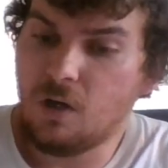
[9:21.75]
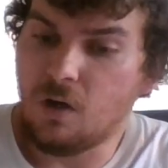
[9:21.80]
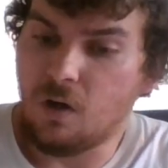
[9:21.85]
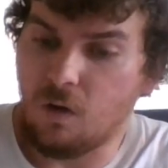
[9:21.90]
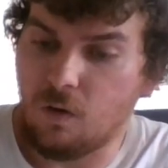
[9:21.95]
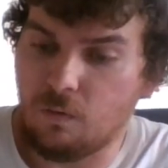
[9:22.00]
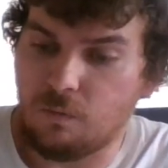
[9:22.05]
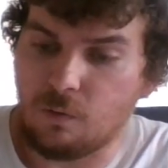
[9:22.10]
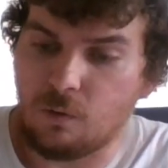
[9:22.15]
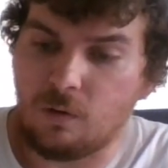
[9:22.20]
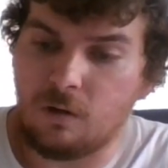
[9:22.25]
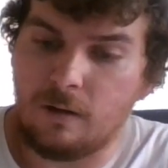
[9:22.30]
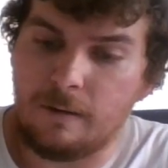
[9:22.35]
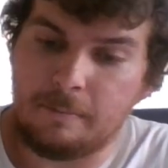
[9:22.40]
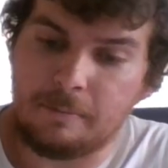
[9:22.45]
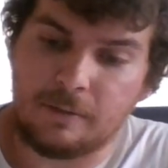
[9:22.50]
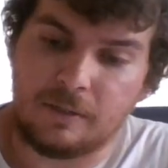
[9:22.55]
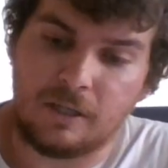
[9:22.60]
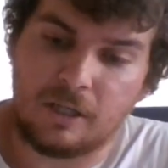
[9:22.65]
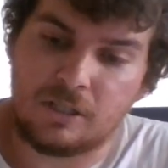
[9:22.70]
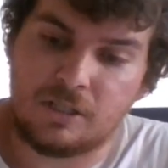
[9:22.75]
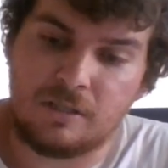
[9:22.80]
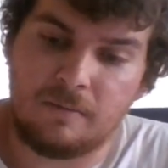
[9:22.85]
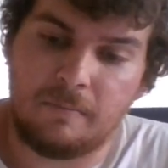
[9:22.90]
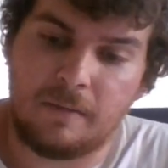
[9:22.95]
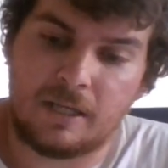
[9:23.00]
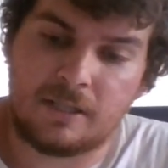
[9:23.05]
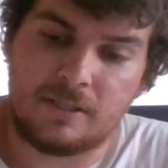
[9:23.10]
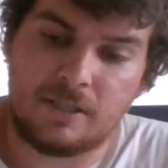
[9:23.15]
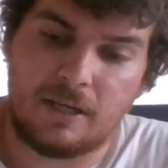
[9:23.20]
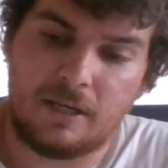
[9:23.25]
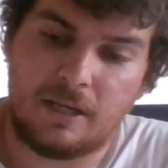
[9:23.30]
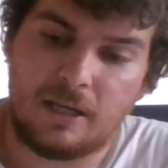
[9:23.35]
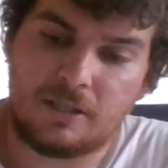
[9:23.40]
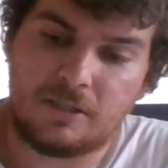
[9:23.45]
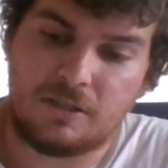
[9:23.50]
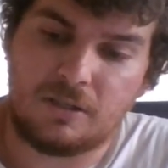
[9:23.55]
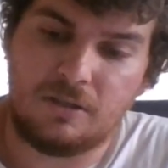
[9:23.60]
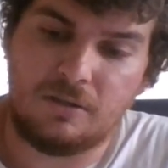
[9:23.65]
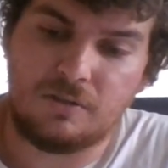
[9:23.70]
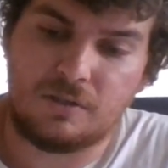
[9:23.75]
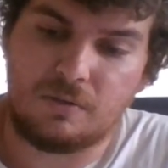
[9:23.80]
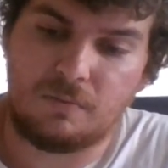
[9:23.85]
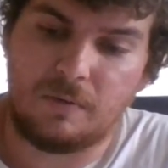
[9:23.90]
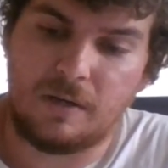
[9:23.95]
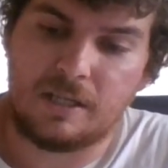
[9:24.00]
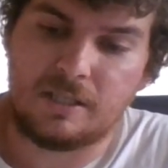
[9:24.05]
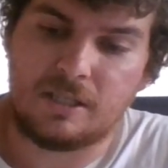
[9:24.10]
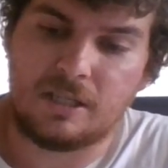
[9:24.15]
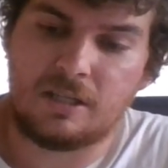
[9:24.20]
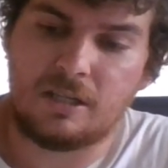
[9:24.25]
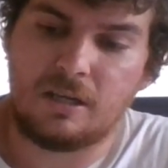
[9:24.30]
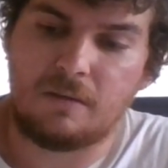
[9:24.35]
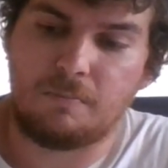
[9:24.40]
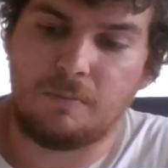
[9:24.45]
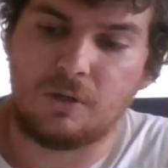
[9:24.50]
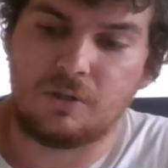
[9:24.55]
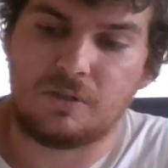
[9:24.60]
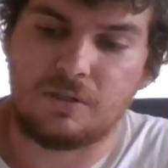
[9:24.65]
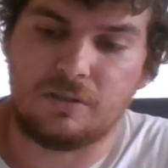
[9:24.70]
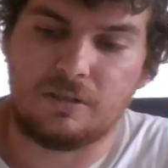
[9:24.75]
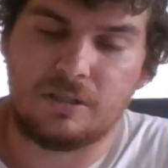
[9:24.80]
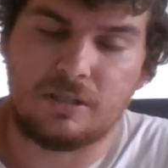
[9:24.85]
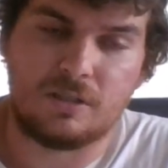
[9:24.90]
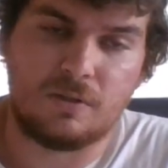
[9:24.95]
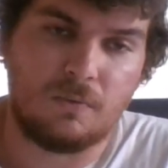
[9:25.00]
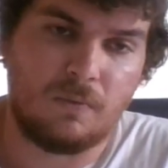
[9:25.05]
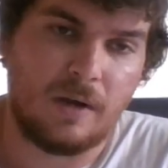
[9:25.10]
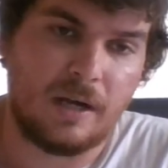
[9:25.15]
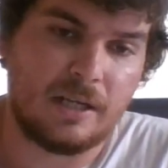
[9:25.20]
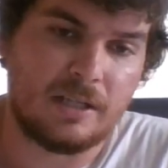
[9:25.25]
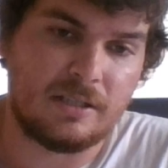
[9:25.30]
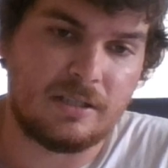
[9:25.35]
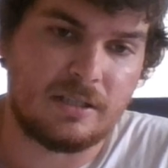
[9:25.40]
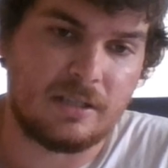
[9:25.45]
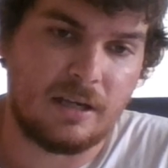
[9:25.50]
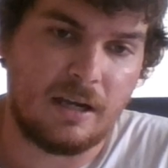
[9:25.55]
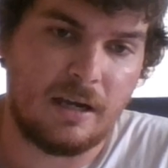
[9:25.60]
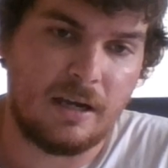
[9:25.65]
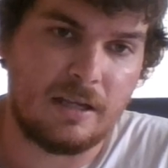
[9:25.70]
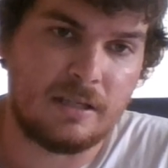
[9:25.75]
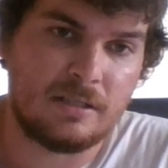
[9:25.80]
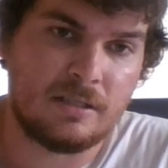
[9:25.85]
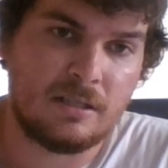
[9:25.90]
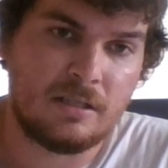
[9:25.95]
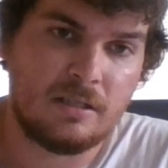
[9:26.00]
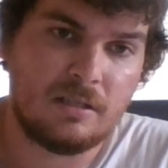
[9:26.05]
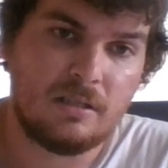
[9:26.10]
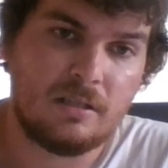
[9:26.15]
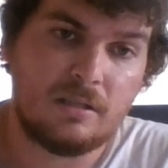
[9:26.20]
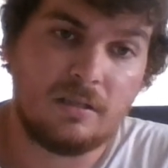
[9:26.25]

Overall, production, mixing, and execution-wise, I think Motionless and White Disguise,